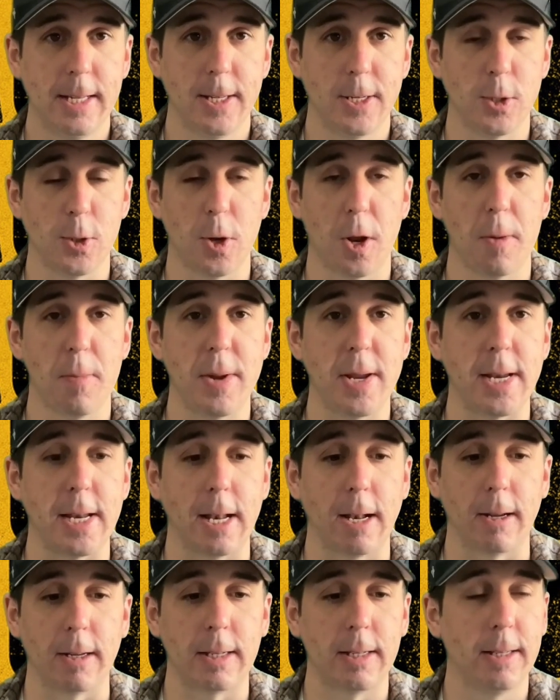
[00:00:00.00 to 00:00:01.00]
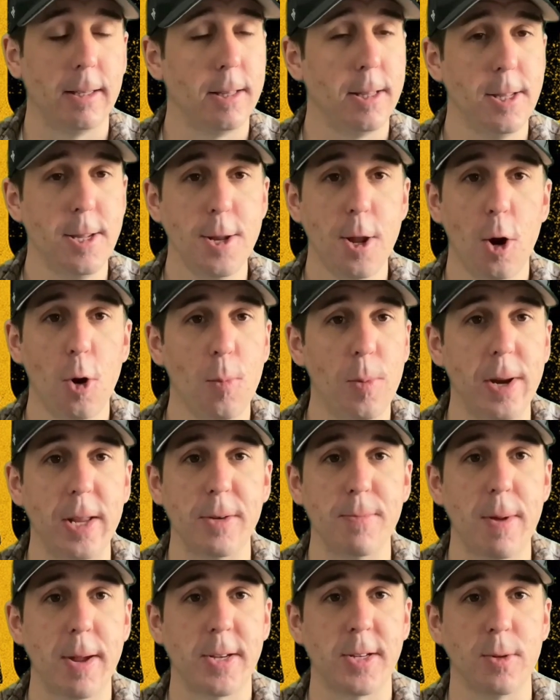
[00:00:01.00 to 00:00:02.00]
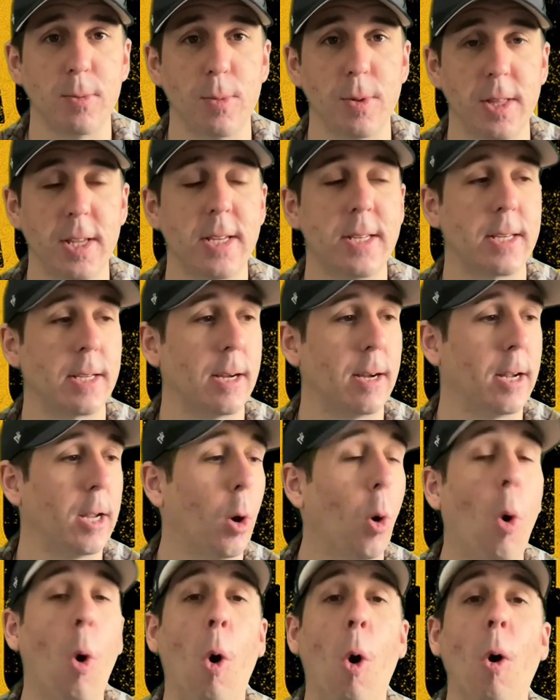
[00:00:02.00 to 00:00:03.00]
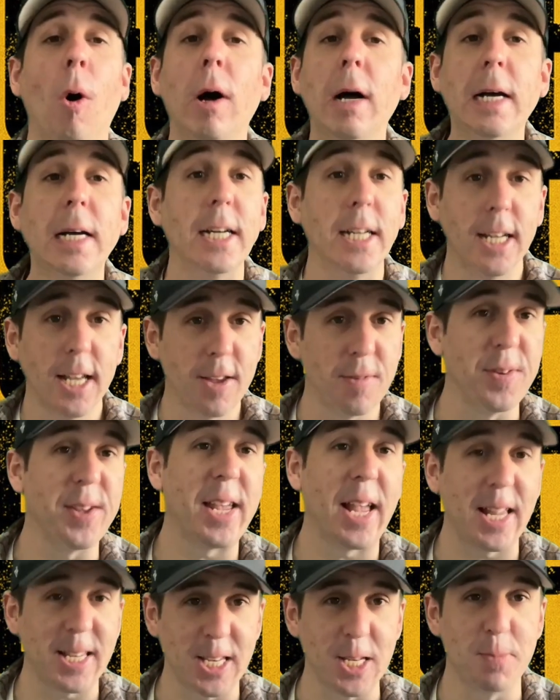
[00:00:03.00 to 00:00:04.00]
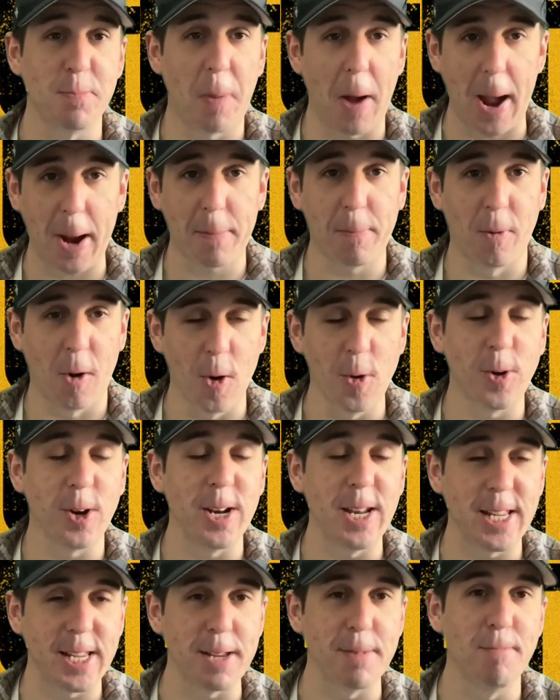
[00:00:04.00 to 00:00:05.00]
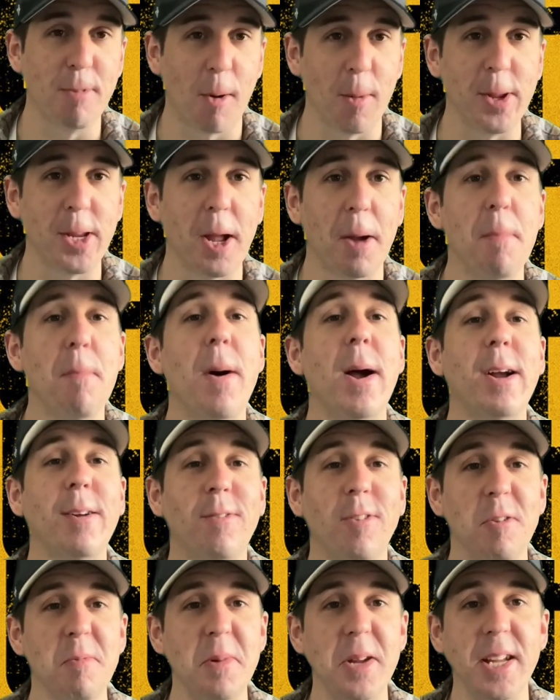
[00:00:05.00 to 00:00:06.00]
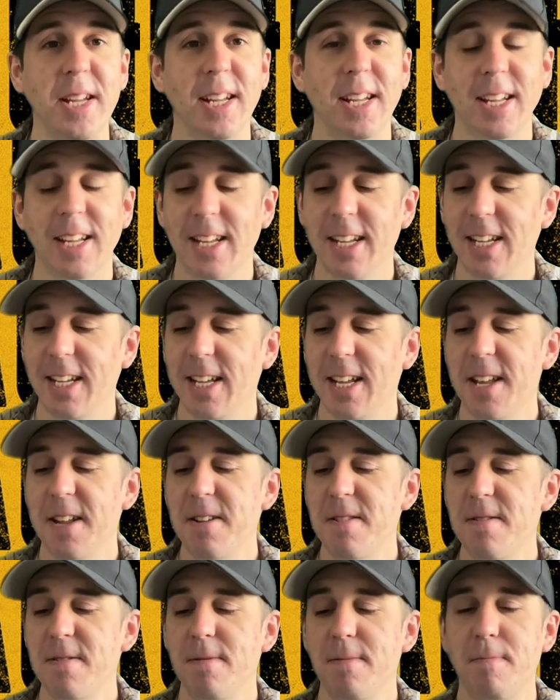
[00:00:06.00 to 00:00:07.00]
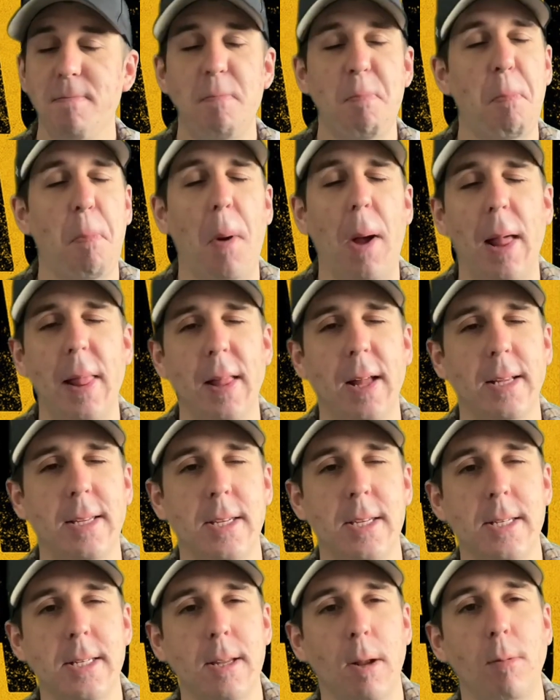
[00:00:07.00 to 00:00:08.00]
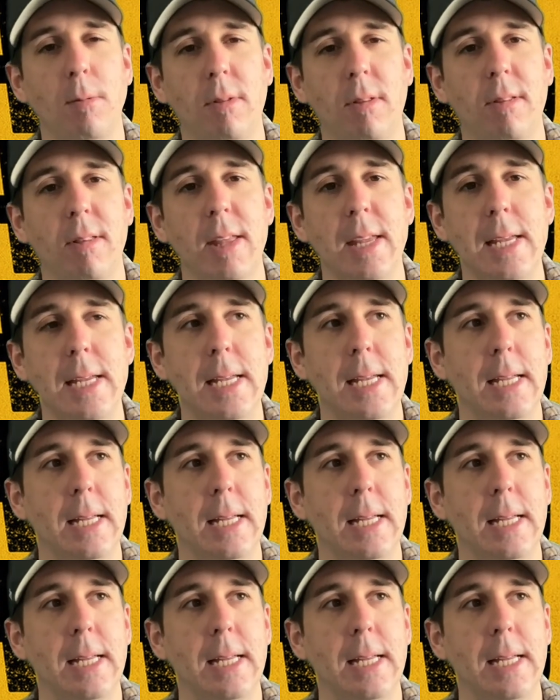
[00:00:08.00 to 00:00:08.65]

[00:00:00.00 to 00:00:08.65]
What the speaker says: Do you know what I mean? Like, nobody's messing with this guy. Or if he gets his back broken, he could probably come back from it. But I just don't think